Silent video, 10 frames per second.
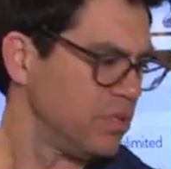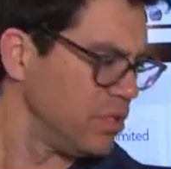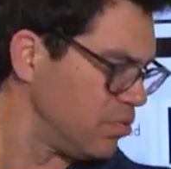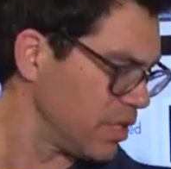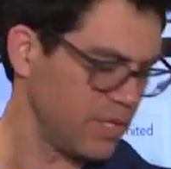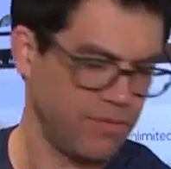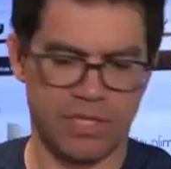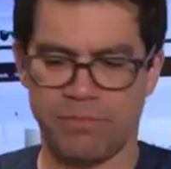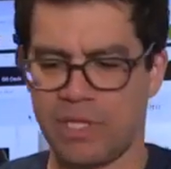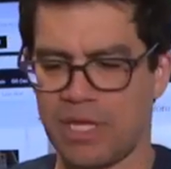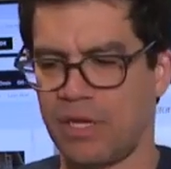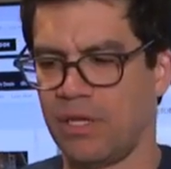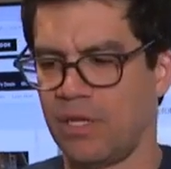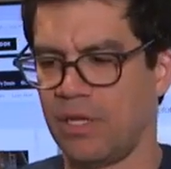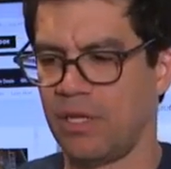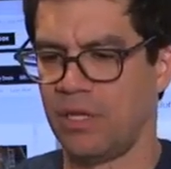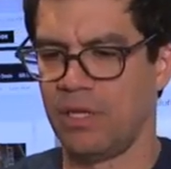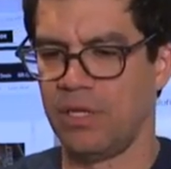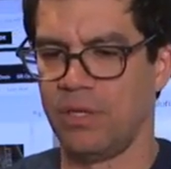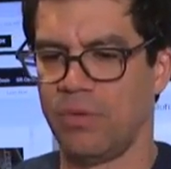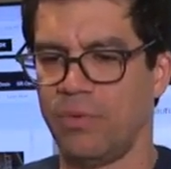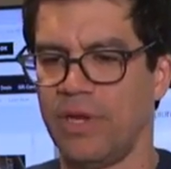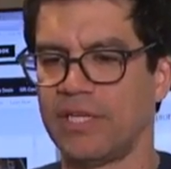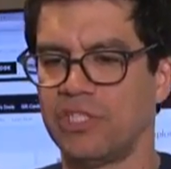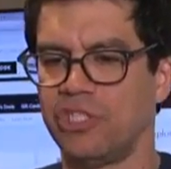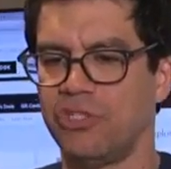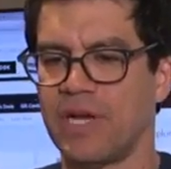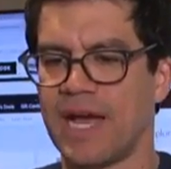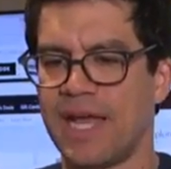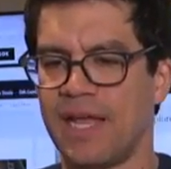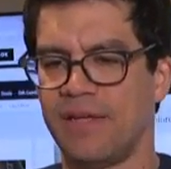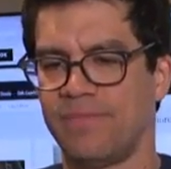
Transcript: Did Rick ever give me that? Um, no, Rick, did you die?